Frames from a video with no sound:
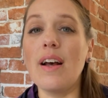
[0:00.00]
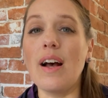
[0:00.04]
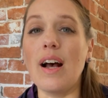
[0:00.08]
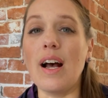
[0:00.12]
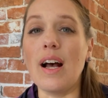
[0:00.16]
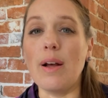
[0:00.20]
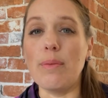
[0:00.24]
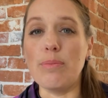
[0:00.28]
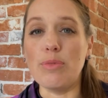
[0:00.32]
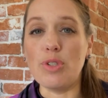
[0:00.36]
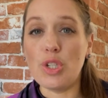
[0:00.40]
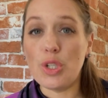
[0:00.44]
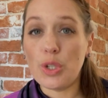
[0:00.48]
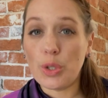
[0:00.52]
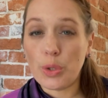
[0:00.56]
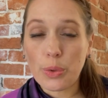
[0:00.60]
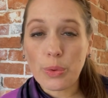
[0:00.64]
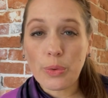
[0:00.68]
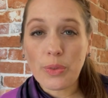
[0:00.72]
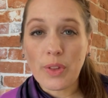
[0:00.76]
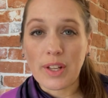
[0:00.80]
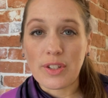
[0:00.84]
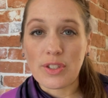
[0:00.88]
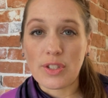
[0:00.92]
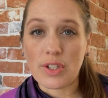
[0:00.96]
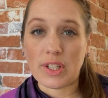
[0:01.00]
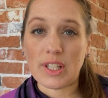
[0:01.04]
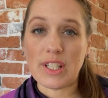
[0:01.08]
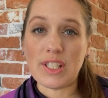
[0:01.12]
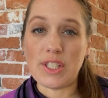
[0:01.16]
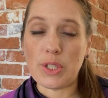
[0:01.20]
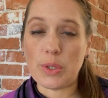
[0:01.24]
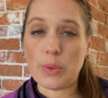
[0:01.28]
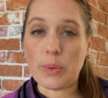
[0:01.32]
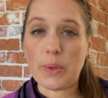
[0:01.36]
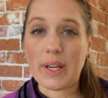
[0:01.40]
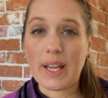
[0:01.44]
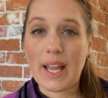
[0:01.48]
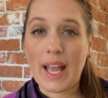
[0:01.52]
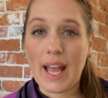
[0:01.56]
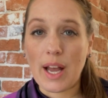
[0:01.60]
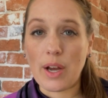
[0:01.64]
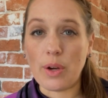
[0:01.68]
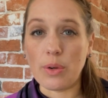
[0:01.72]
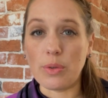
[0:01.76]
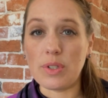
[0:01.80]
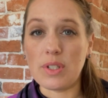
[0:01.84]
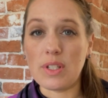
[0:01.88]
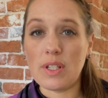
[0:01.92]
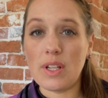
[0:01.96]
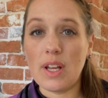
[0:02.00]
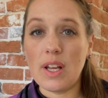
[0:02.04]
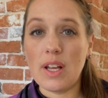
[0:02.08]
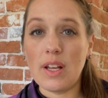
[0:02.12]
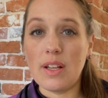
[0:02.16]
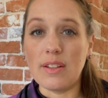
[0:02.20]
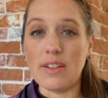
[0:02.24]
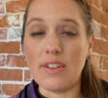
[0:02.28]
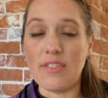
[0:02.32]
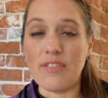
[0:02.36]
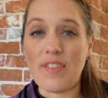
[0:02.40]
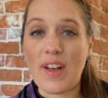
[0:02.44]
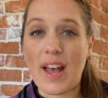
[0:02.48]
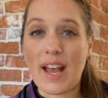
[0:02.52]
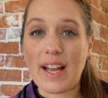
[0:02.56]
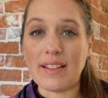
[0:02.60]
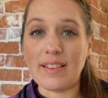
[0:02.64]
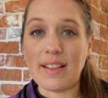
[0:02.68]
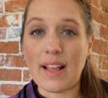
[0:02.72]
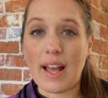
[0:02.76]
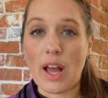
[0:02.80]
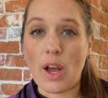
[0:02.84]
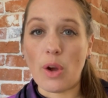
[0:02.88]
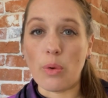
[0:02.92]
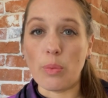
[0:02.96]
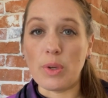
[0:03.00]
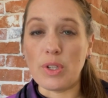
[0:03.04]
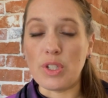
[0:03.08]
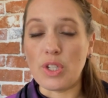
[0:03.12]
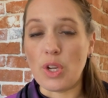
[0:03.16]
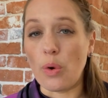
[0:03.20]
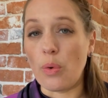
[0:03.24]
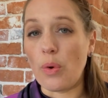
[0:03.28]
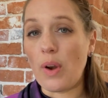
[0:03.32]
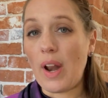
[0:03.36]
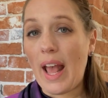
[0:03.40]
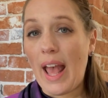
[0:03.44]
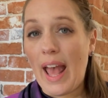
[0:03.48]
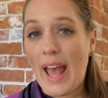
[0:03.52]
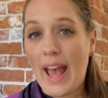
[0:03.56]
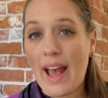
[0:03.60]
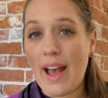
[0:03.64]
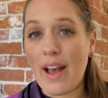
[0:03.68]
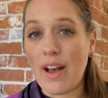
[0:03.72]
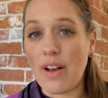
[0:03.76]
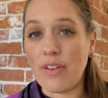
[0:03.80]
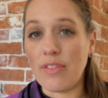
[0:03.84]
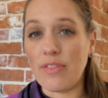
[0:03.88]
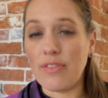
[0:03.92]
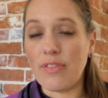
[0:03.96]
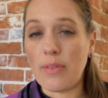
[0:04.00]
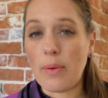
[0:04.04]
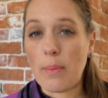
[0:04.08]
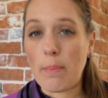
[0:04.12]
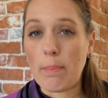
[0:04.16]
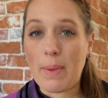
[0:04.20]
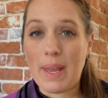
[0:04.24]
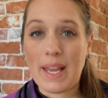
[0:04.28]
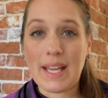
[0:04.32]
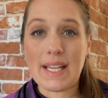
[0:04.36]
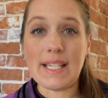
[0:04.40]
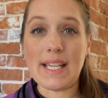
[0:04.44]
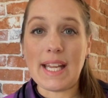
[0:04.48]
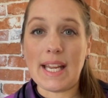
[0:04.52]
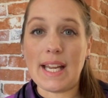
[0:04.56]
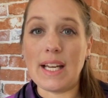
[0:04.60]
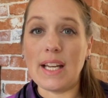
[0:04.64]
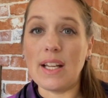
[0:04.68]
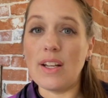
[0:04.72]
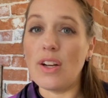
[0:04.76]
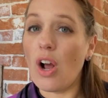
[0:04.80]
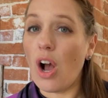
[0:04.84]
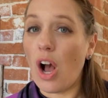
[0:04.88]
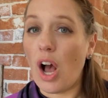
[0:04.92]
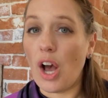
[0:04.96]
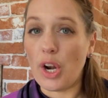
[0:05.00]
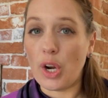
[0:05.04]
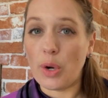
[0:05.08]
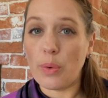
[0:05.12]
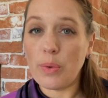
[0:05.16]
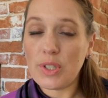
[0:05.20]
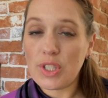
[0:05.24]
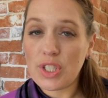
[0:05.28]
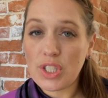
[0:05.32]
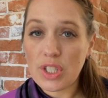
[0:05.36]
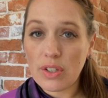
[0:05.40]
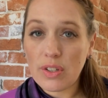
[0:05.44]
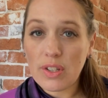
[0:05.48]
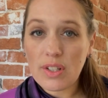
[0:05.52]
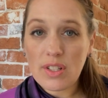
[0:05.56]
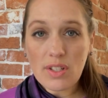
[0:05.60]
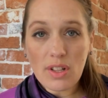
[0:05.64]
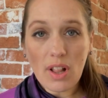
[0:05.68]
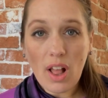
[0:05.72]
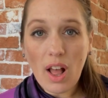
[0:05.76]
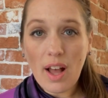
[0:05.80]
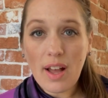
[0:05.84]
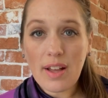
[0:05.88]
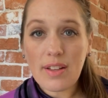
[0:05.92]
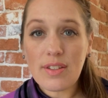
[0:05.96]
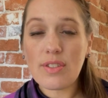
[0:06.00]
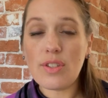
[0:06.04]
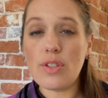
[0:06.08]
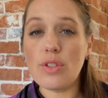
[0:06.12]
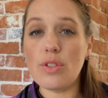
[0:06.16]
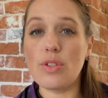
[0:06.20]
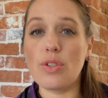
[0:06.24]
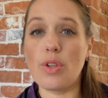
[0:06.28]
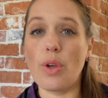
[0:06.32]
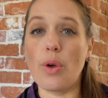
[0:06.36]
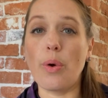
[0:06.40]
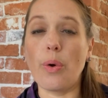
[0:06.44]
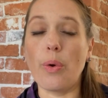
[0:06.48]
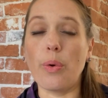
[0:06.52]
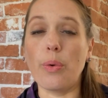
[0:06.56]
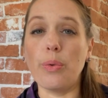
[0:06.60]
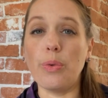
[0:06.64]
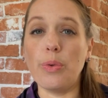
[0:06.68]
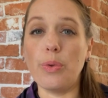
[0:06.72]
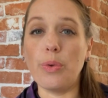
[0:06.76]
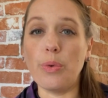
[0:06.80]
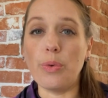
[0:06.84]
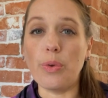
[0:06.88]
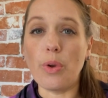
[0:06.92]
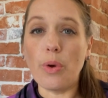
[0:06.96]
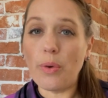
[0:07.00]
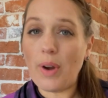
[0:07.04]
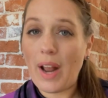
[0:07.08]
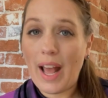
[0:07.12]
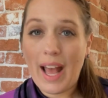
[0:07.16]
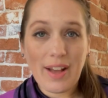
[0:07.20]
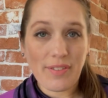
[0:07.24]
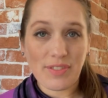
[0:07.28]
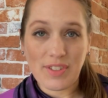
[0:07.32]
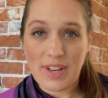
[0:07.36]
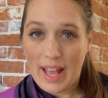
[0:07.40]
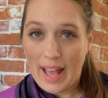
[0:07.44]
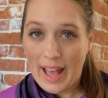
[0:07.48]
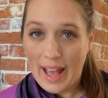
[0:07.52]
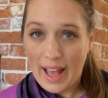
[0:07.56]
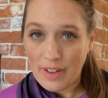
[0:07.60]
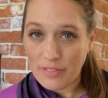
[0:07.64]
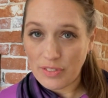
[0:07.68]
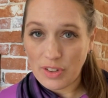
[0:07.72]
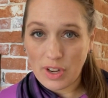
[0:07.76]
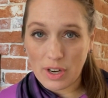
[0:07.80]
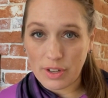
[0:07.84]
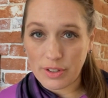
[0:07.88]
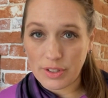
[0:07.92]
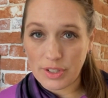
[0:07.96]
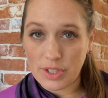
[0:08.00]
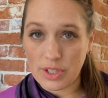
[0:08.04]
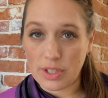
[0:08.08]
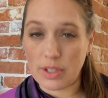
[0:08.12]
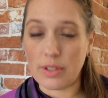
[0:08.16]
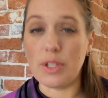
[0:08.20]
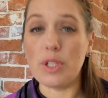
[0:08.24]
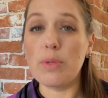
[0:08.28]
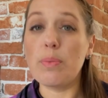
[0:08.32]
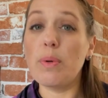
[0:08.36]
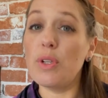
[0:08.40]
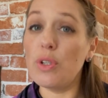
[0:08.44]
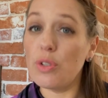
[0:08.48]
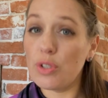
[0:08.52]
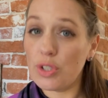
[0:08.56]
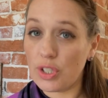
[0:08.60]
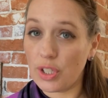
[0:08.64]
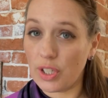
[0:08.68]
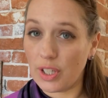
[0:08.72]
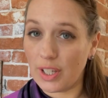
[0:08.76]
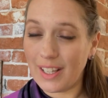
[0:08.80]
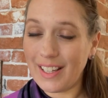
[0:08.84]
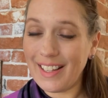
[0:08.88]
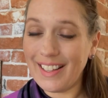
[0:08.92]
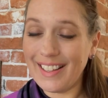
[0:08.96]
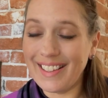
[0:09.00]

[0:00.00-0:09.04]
Um, two, they took into account the fact that we don't have mandated auto insurance laws, so you don't have to have car insurance, but you should.